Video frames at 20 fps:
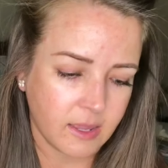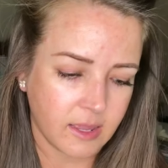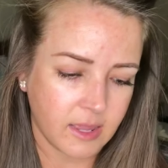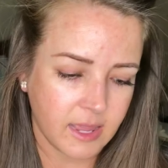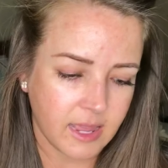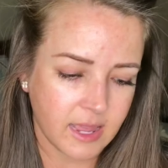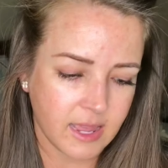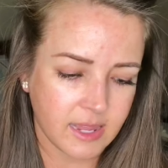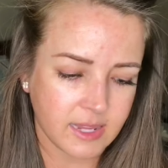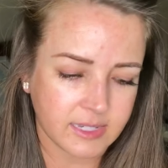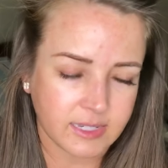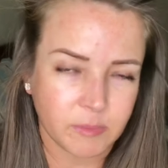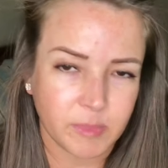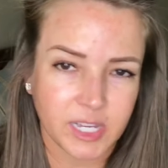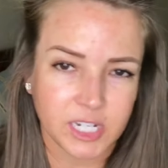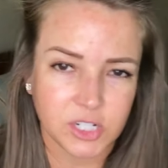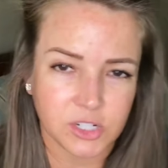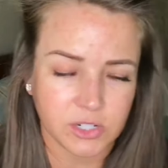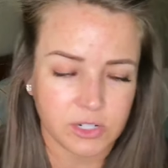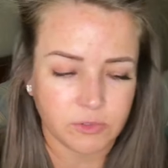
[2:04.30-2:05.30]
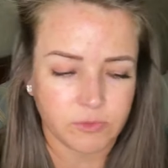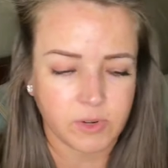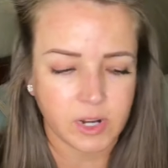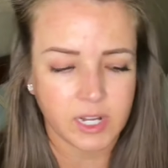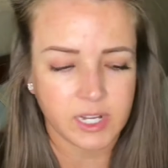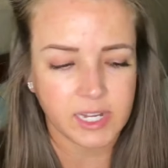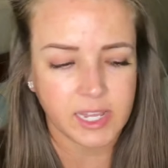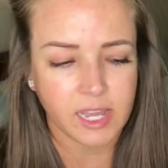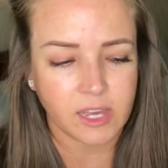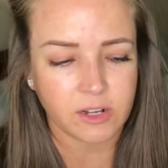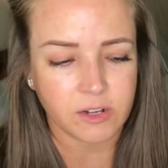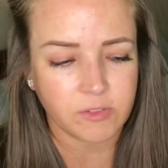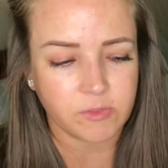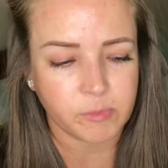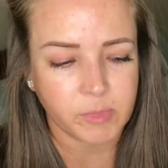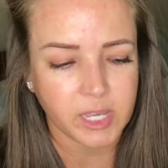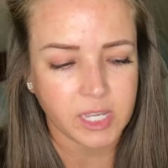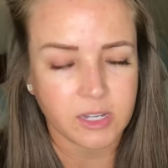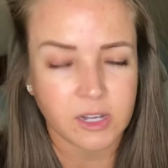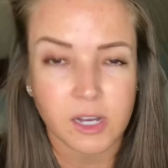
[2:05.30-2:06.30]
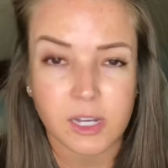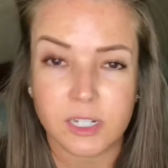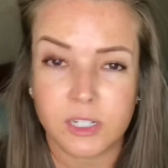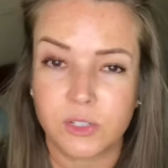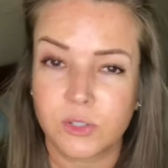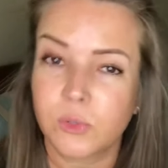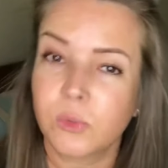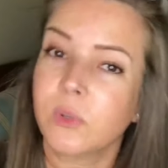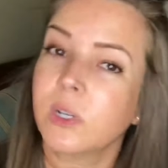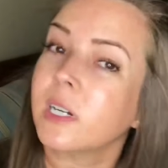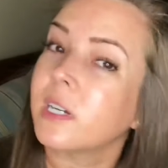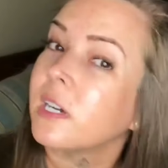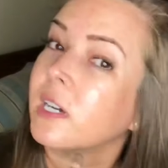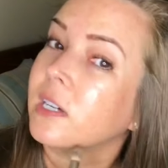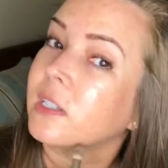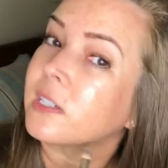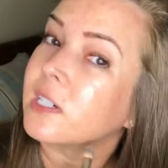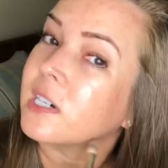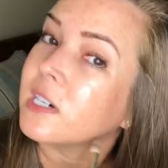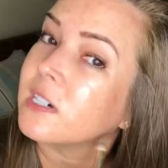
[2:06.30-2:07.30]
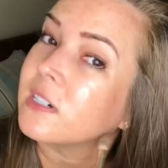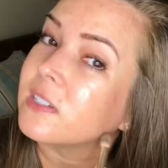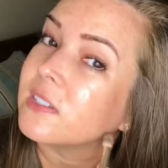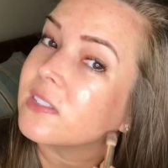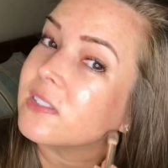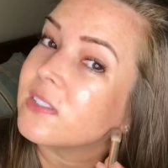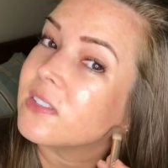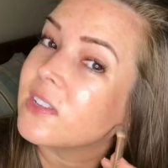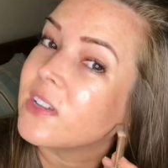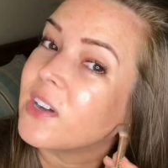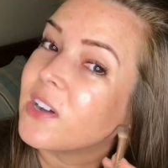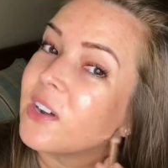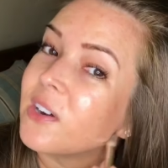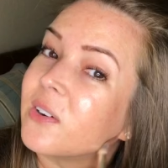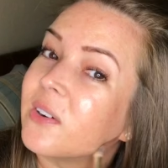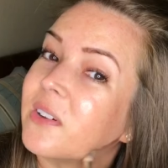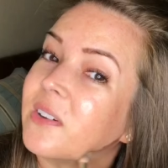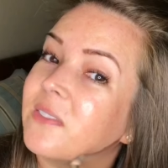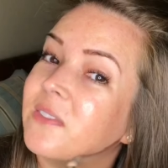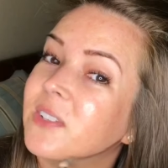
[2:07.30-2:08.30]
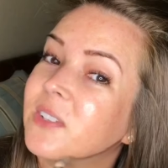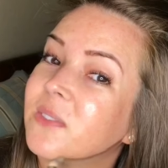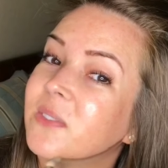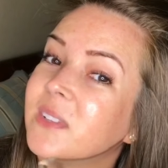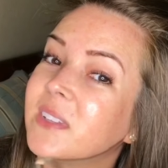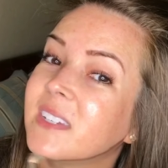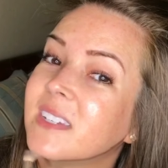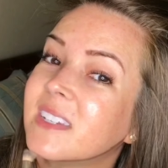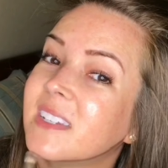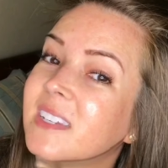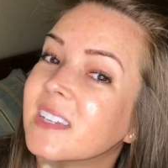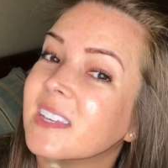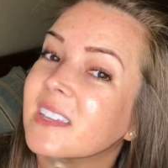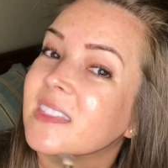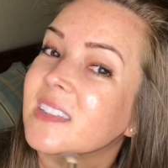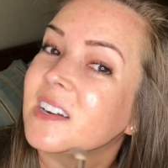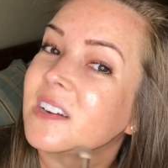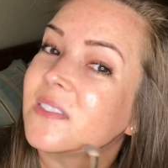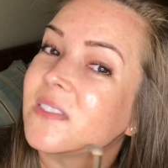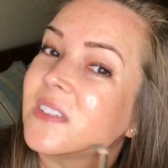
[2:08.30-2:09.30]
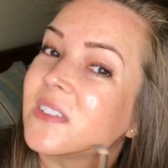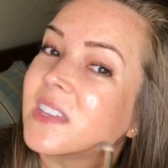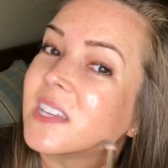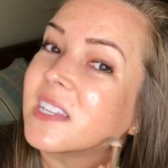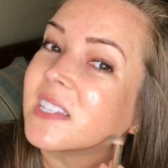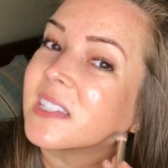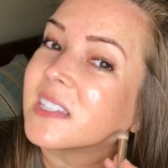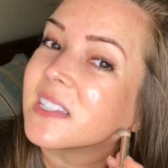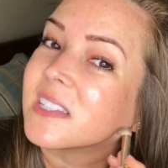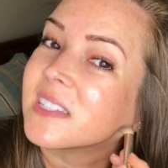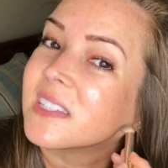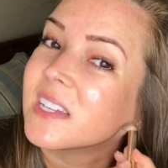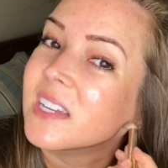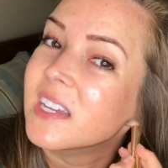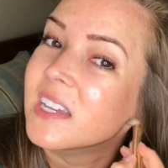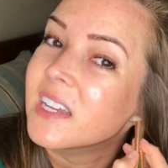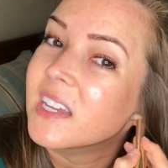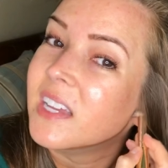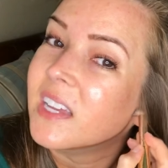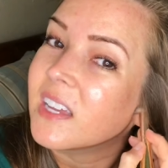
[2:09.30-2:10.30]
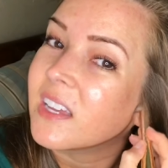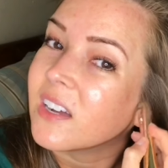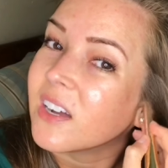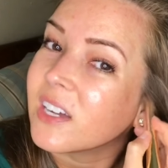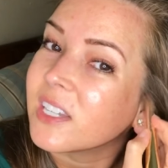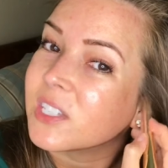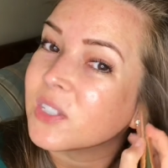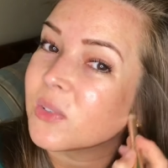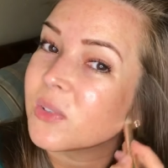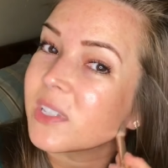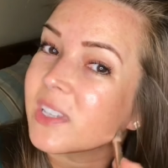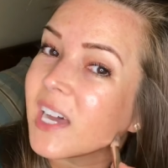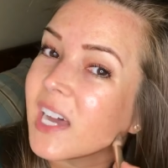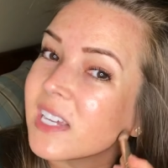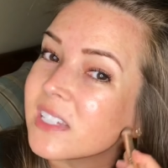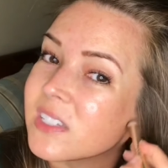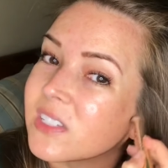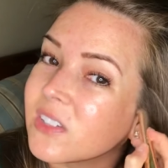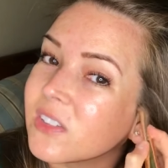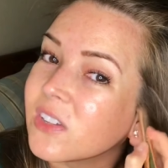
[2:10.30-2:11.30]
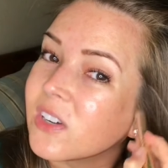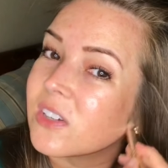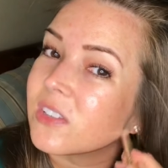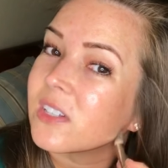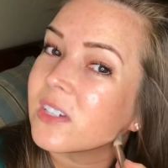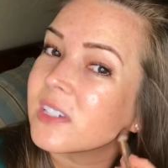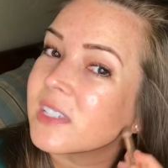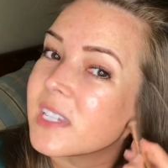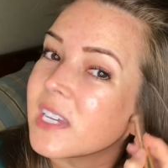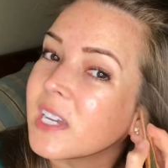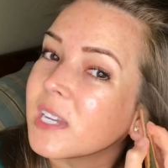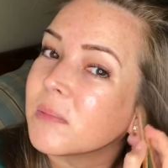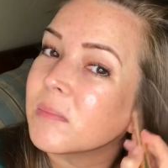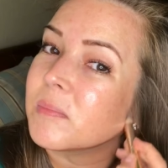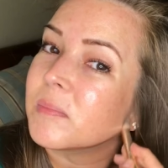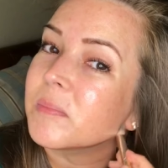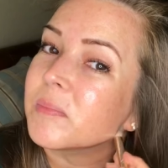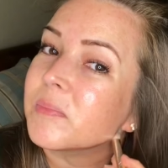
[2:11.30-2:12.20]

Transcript: And I'm actually running out of my contour colors, so I'll have to really dig in there for this. This contour lasts a long, long time.